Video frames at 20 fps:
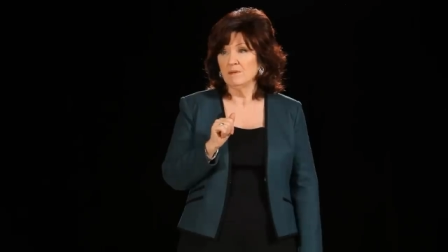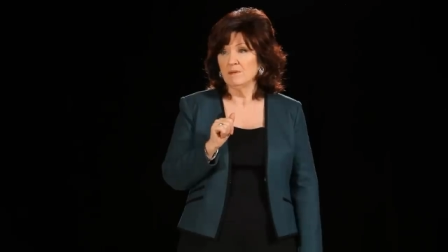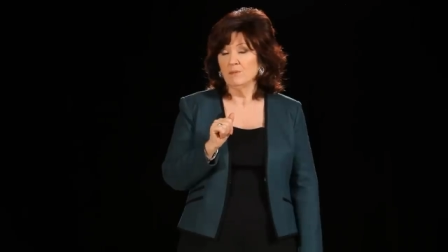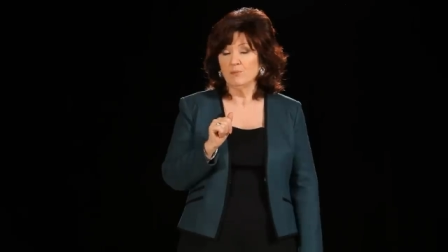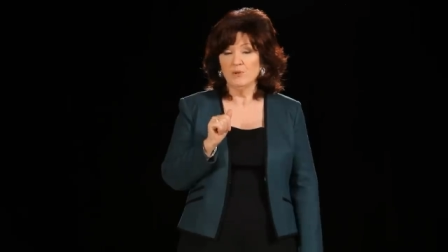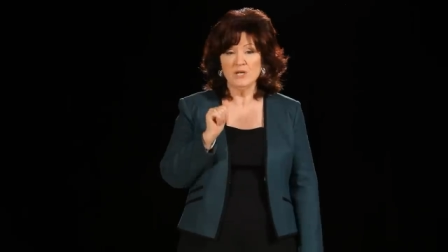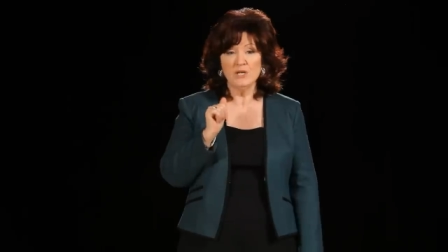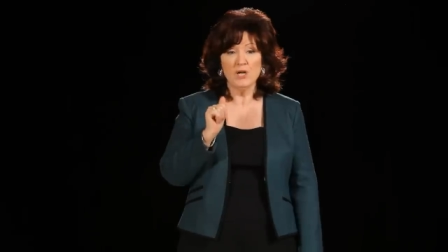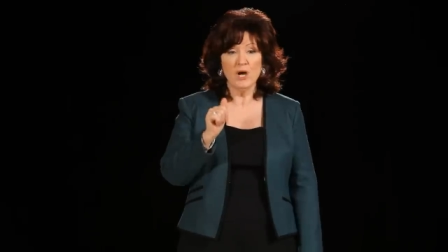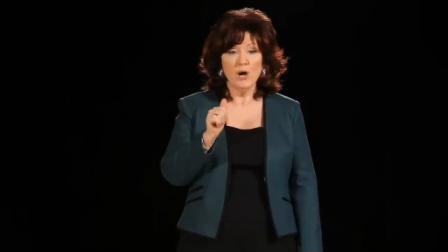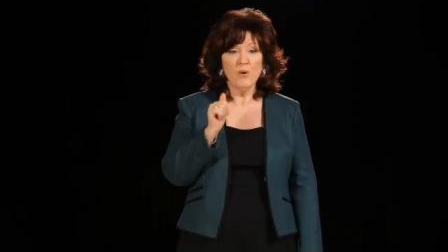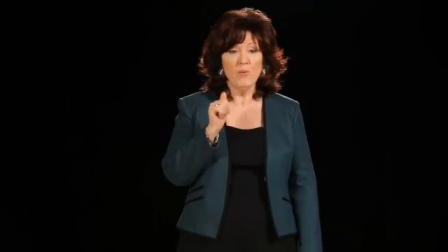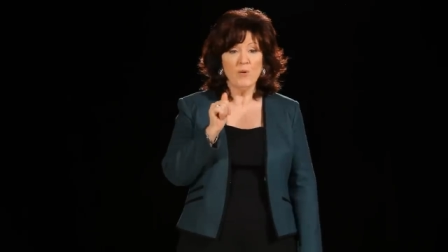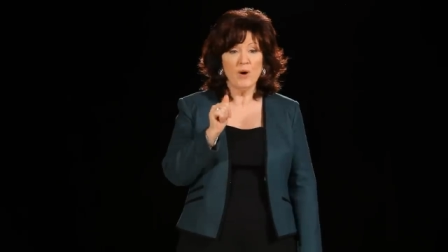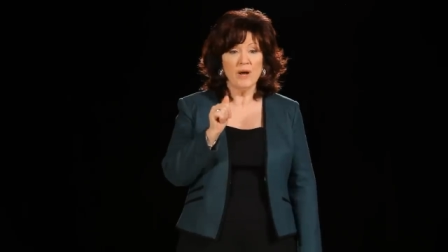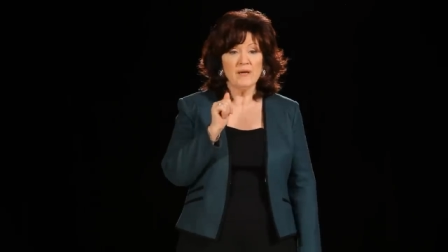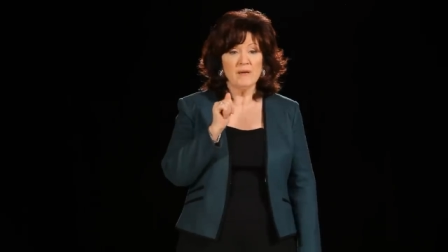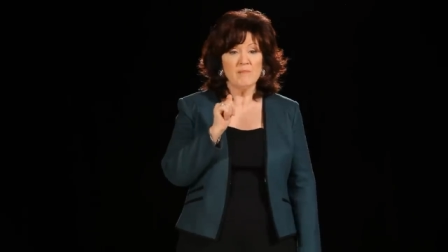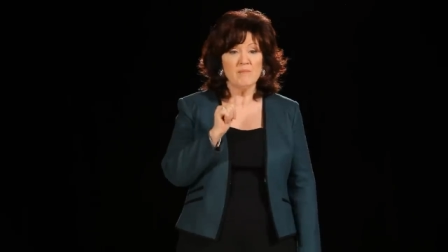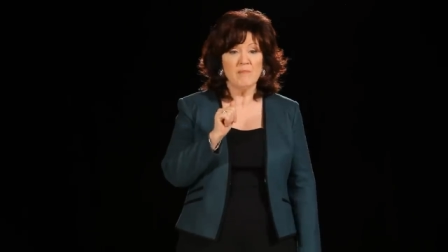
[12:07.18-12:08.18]
we know
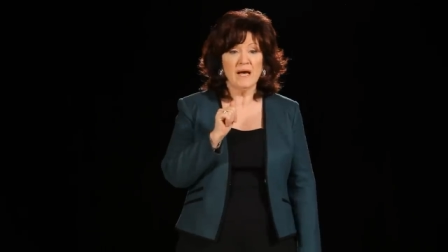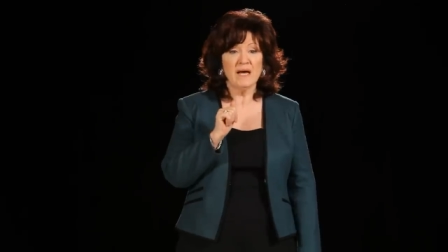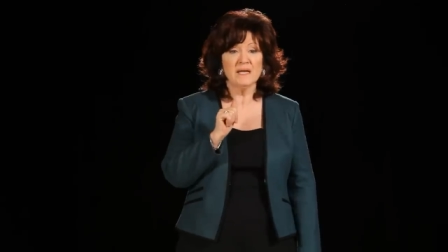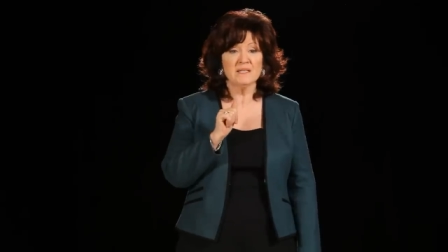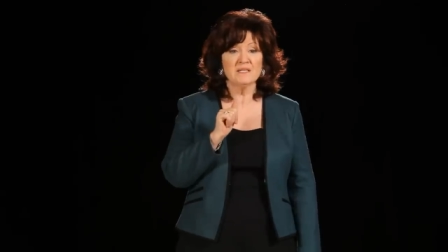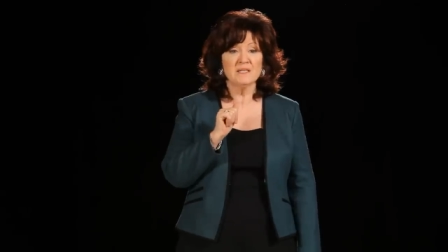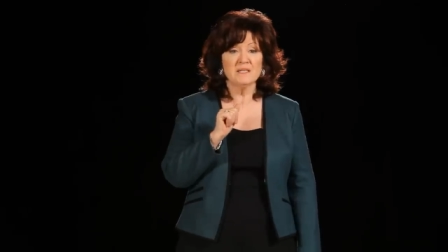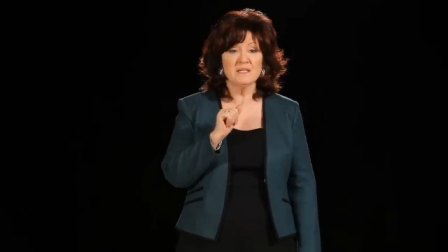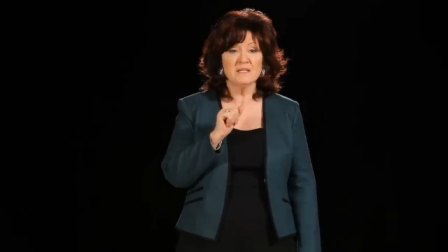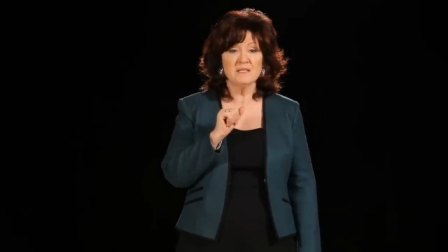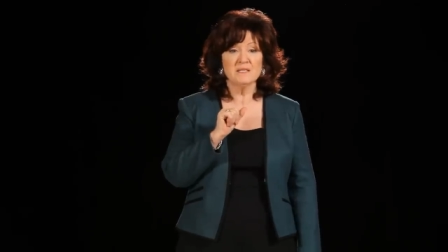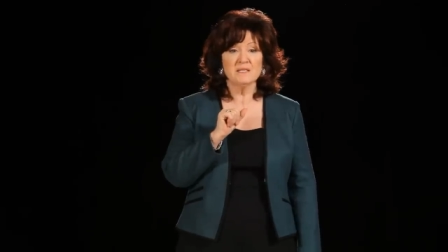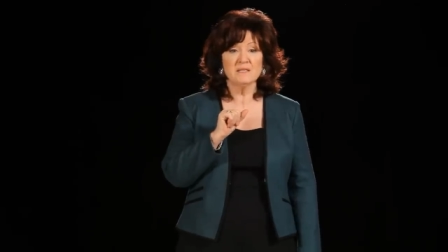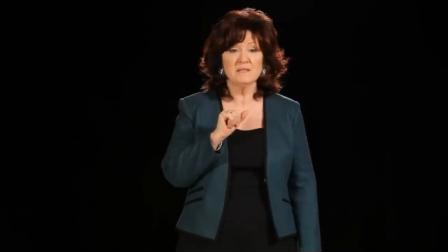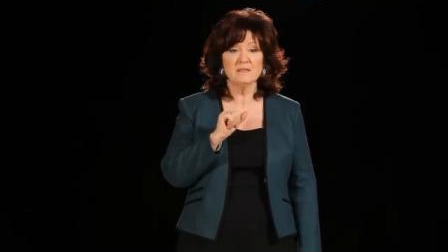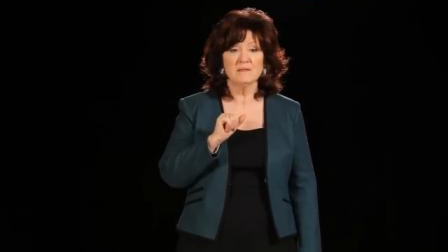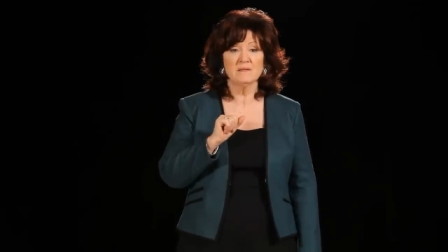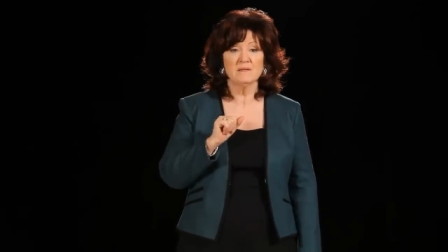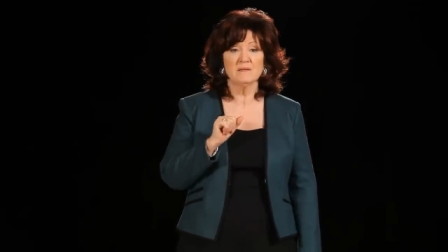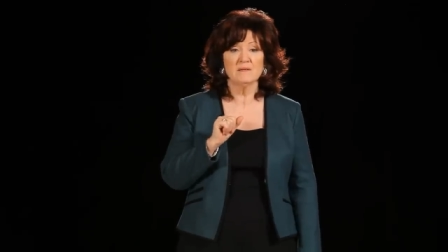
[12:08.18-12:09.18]
why it matters,
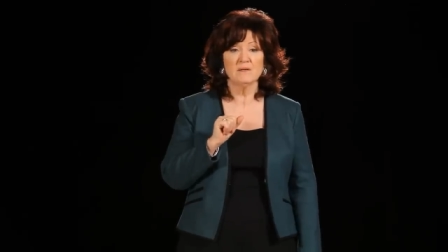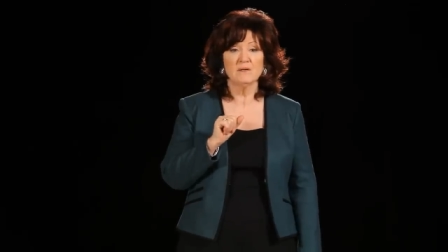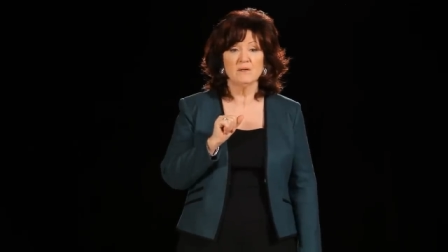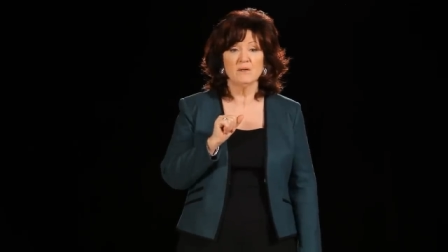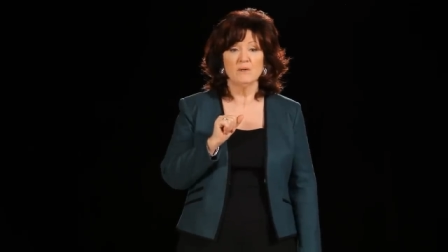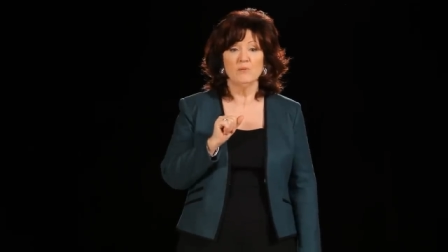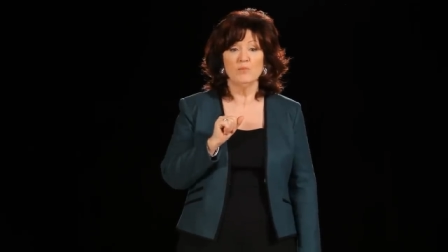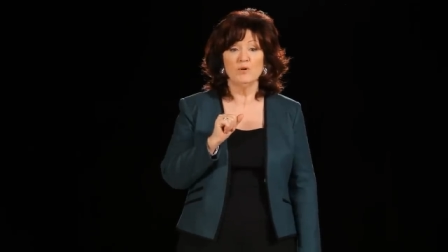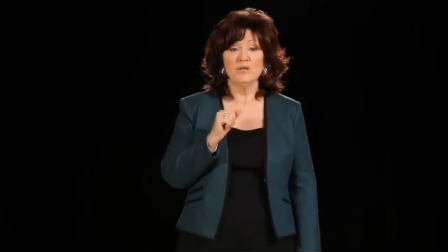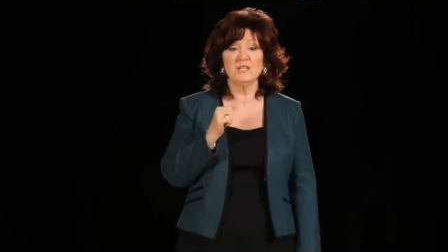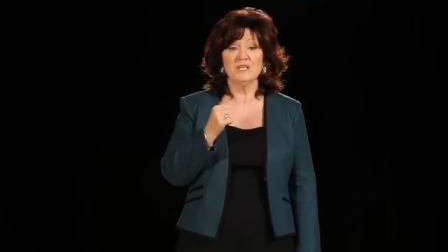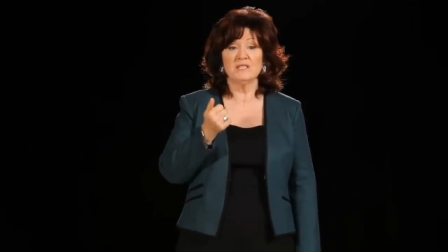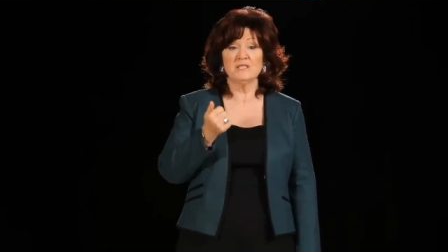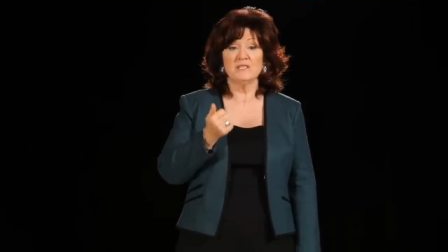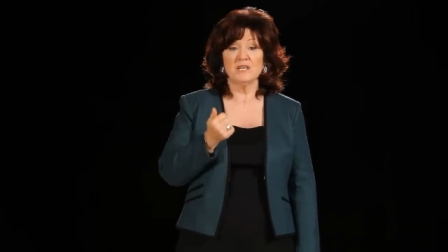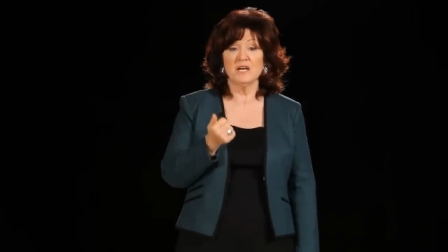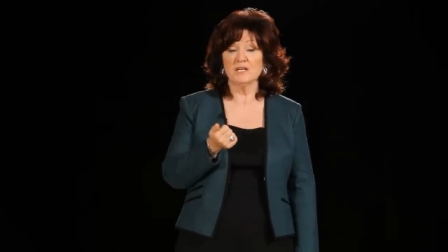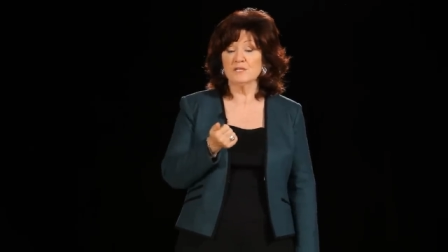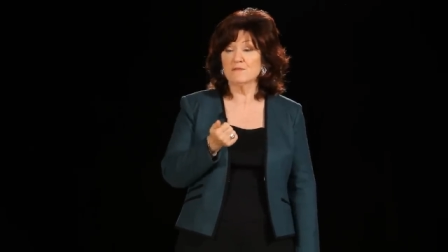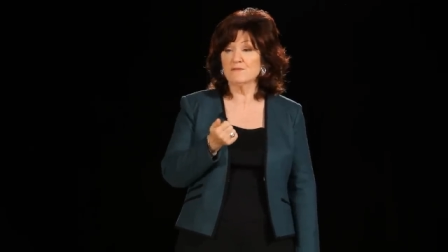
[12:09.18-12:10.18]
what it
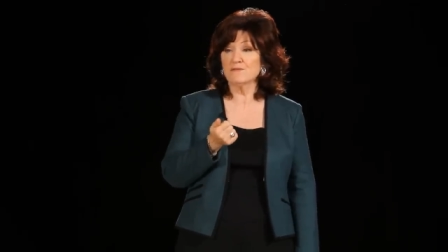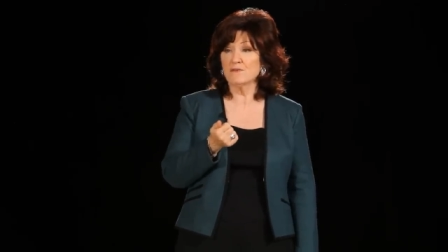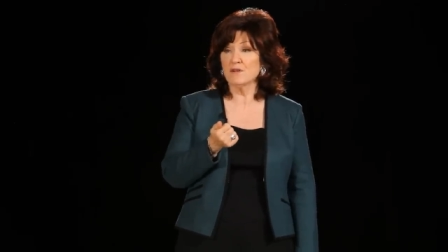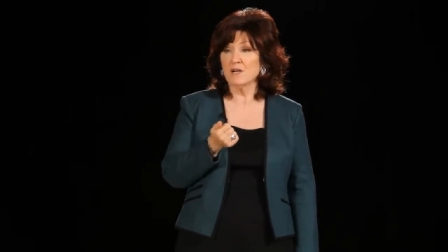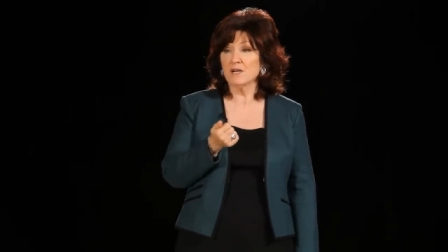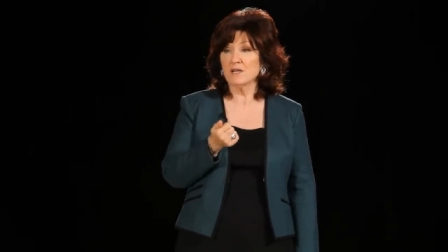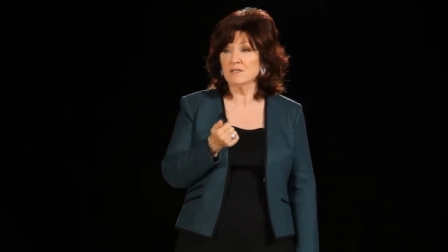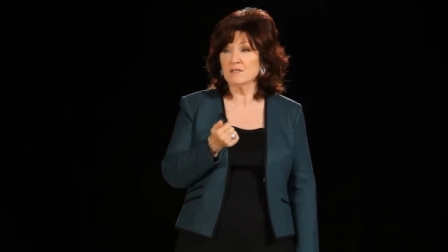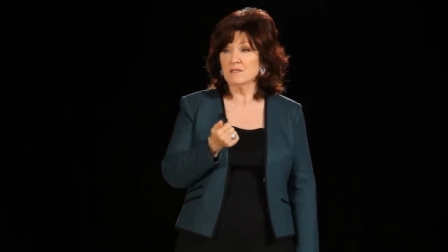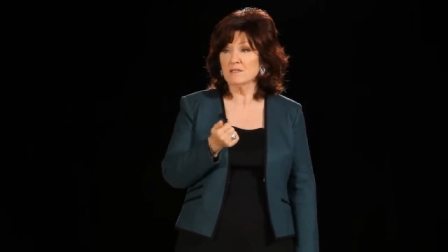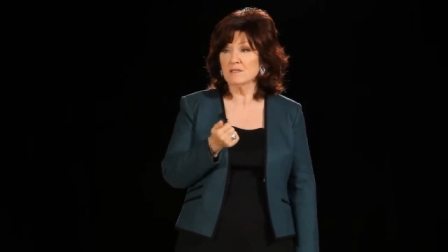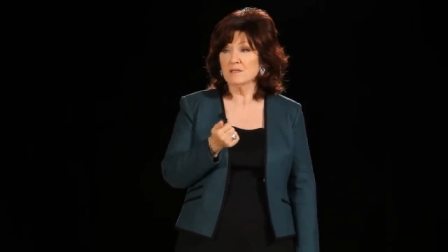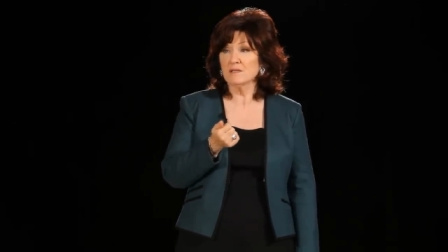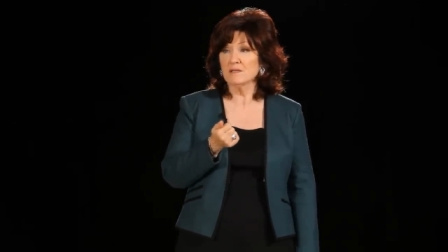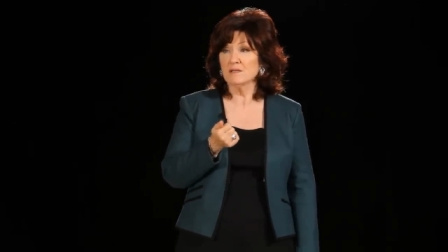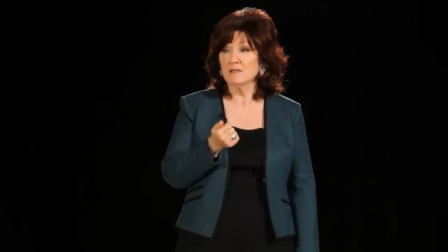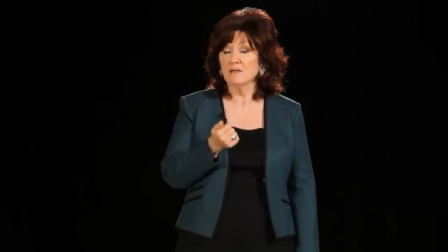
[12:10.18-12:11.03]
does for us,